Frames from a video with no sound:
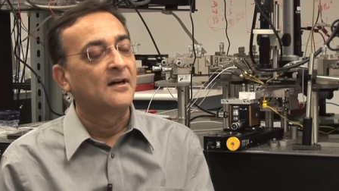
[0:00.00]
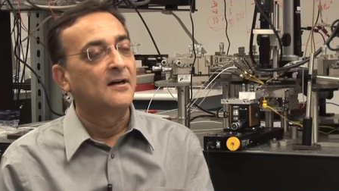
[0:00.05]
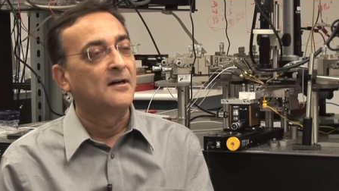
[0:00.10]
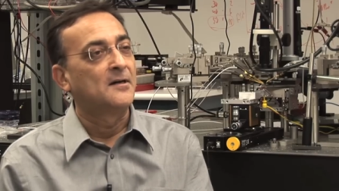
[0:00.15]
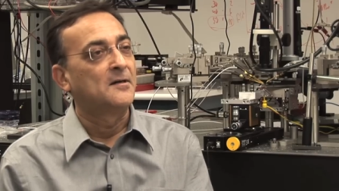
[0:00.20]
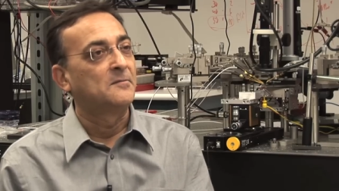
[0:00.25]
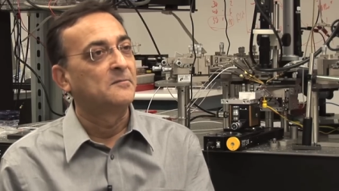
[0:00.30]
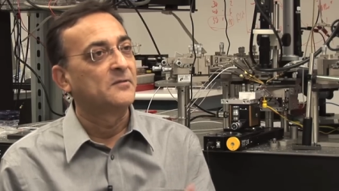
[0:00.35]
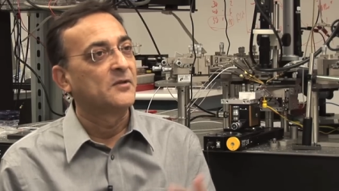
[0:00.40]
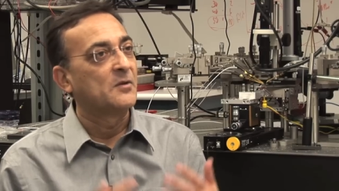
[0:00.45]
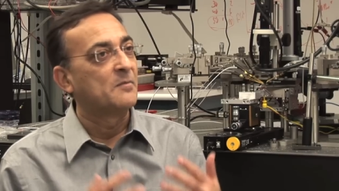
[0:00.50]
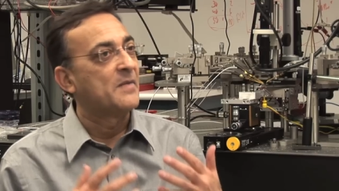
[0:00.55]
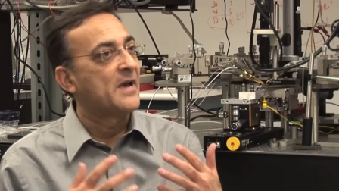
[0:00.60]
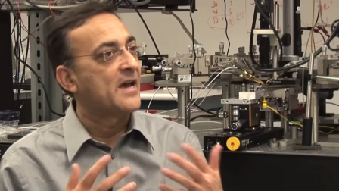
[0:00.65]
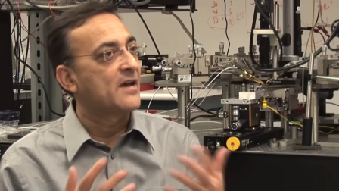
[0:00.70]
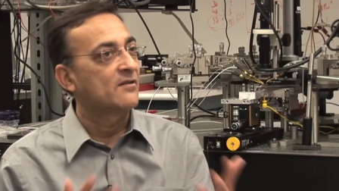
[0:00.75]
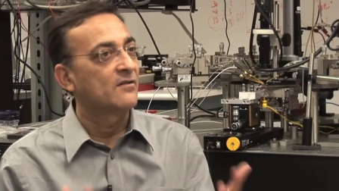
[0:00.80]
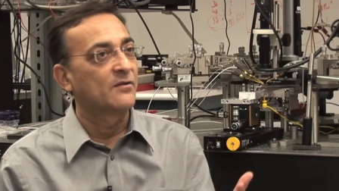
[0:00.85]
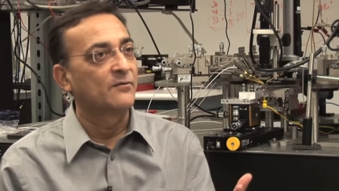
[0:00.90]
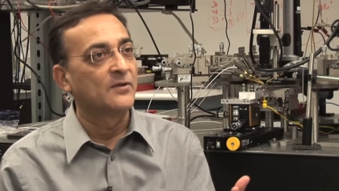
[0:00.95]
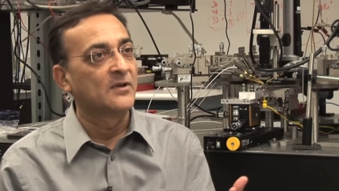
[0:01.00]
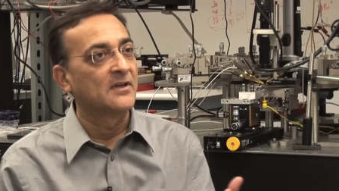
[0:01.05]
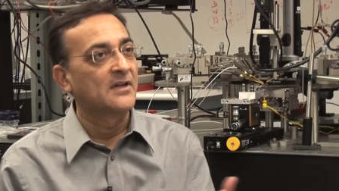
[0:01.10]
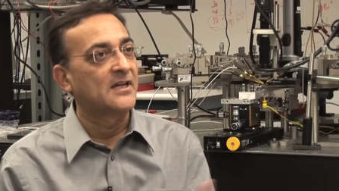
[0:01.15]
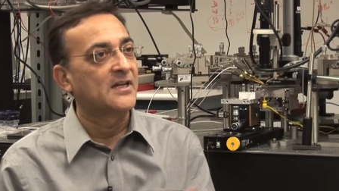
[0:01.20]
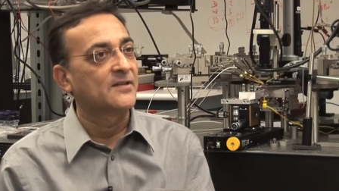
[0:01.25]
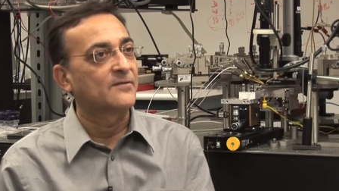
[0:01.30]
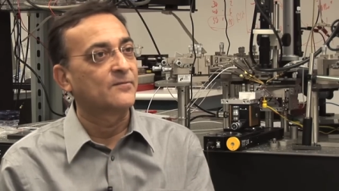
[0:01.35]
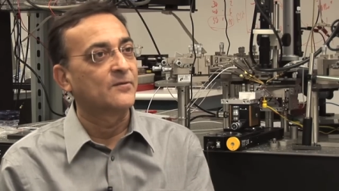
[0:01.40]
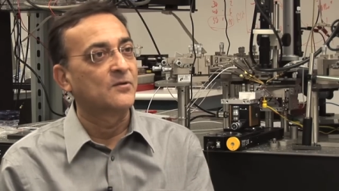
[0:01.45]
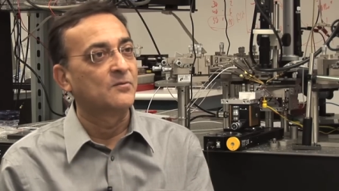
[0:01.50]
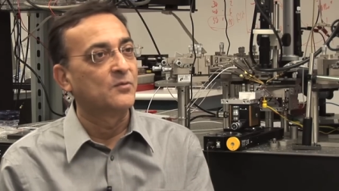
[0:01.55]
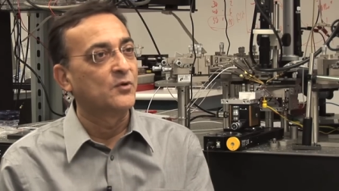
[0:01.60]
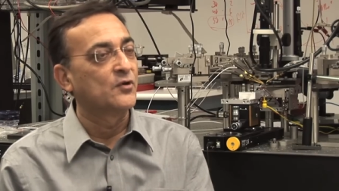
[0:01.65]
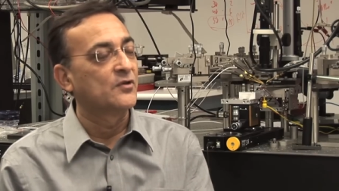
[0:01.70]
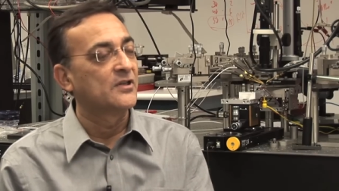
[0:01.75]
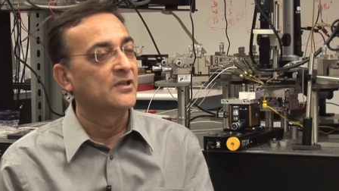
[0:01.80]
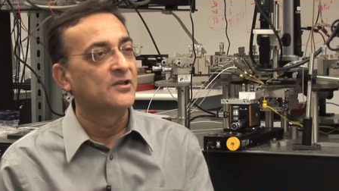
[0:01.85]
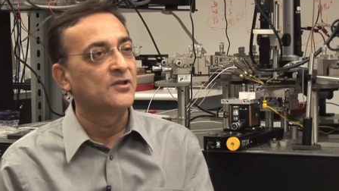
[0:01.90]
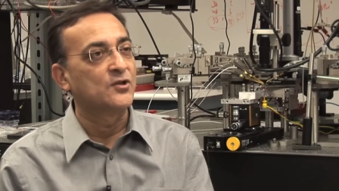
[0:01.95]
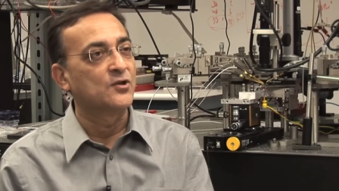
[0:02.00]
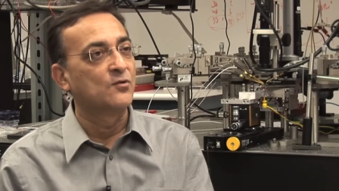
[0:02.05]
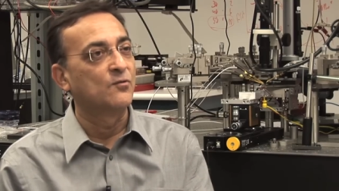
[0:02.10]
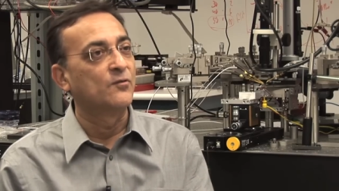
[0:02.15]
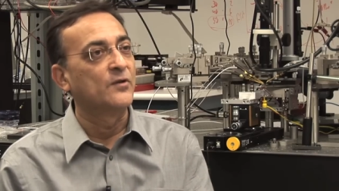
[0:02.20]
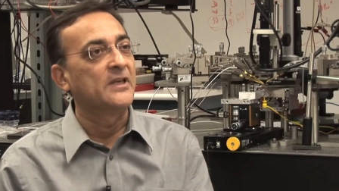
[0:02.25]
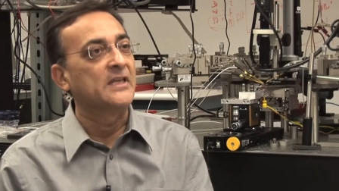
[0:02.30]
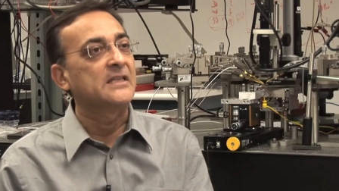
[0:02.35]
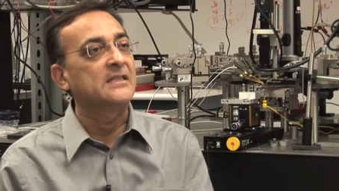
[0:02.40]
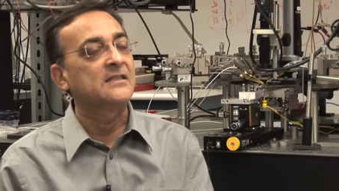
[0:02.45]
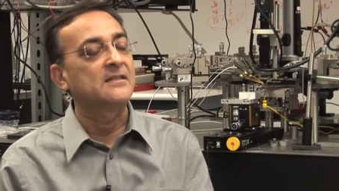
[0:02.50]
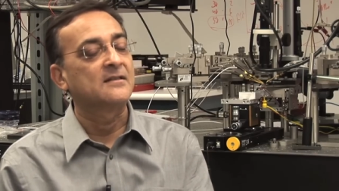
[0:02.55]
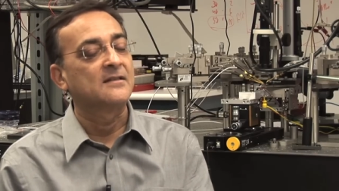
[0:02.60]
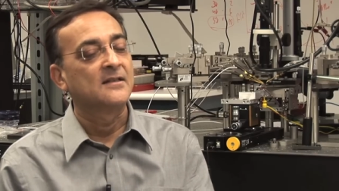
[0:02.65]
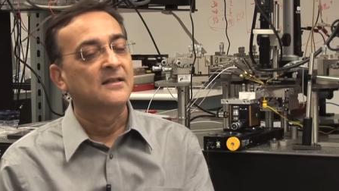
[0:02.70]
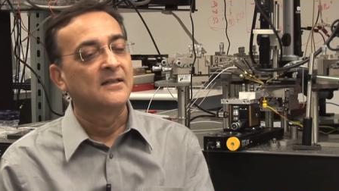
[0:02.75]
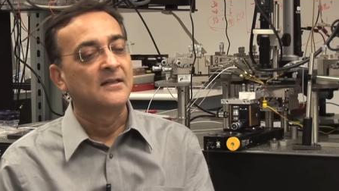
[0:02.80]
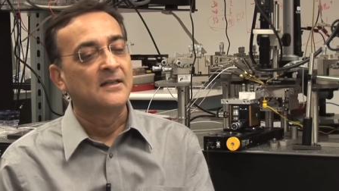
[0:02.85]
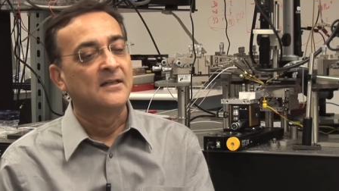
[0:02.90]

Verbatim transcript: Um, the battery will last for more than two weeks